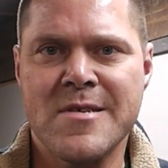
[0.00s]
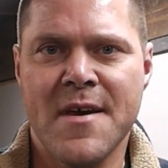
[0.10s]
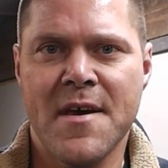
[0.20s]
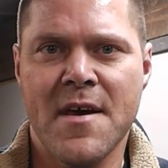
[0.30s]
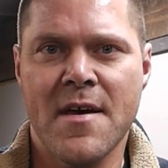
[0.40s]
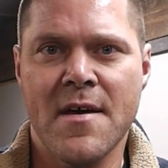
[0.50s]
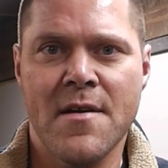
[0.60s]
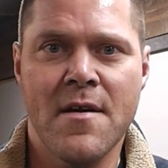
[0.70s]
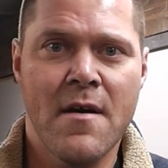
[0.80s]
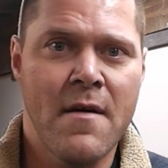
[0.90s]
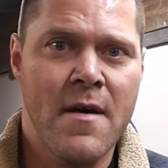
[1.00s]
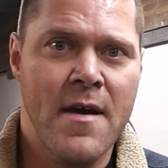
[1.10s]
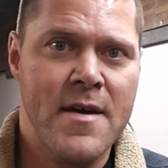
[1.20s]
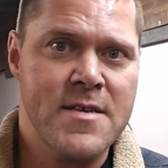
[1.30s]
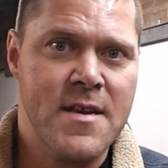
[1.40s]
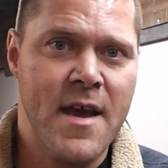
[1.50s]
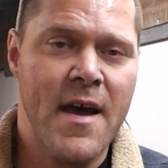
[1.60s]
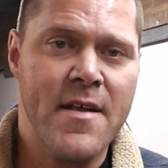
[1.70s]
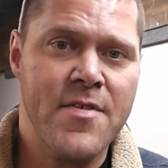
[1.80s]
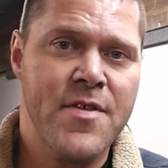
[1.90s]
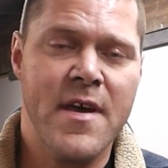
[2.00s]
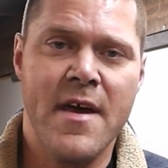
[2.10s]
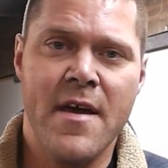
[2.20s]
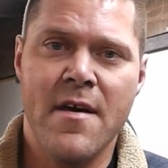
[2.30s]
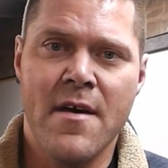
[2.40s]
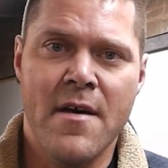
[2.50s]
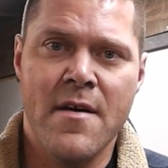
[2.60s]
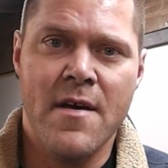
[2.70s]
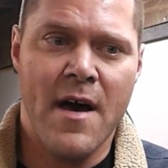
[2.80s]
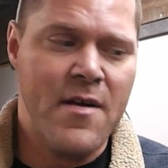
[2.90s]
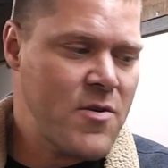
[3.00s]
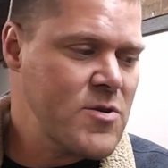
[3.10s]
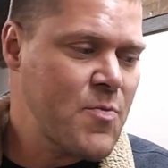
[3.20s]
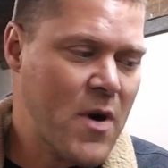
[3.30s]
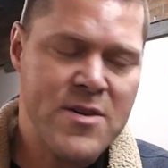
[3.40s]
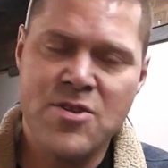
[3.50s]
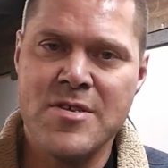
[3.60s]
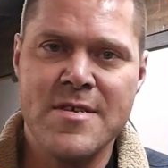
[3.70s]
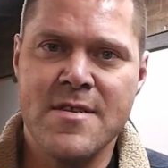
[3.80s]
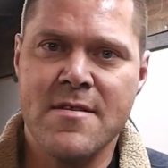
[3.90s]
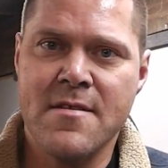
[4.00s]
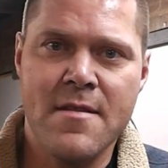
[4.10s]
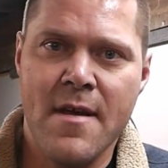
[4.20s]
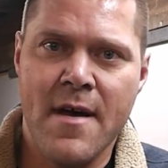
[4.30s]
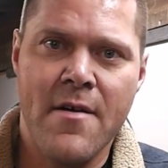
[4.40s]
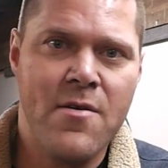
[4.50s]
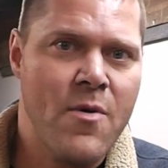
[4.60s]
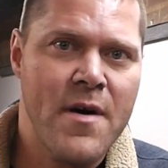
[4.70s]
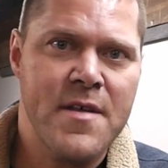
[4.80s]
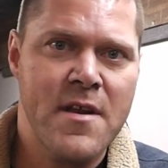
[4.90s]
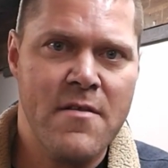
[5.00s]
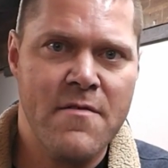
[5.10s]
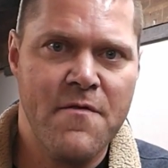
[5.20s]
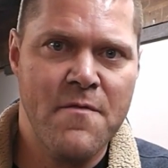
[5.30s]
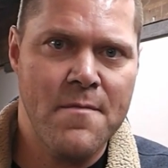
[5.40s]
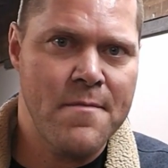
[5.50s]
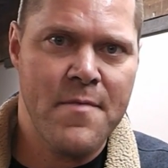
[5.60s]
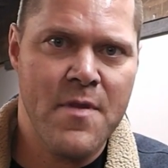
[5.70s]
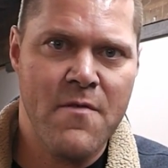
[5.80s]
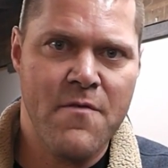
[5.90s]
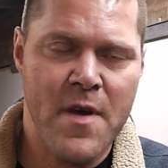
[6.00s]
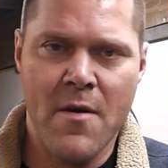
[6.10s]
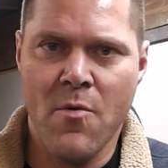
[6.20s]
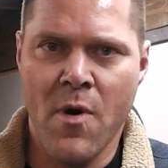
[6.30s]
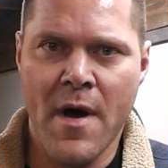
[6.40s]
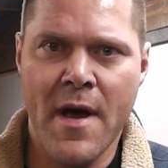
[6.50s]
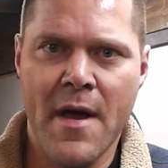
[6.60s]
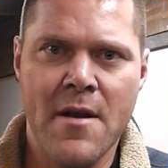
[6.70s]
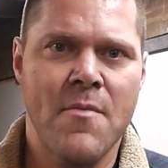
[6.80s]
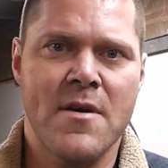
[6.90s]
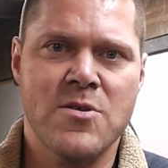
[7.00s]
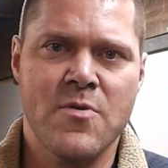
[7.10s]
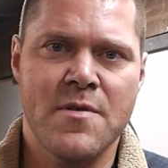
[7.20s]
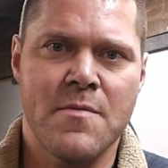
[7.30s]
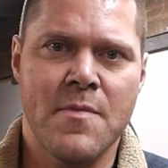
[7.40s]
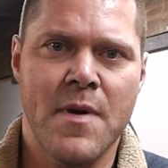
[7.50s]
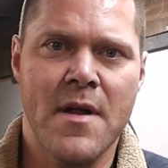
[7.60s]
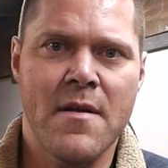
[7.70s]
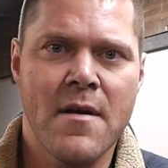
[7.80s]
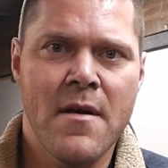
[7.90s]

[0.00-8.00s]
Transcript: And as an added thing, those brushes, I don't know why they didn't fit, why I had to mess with them, but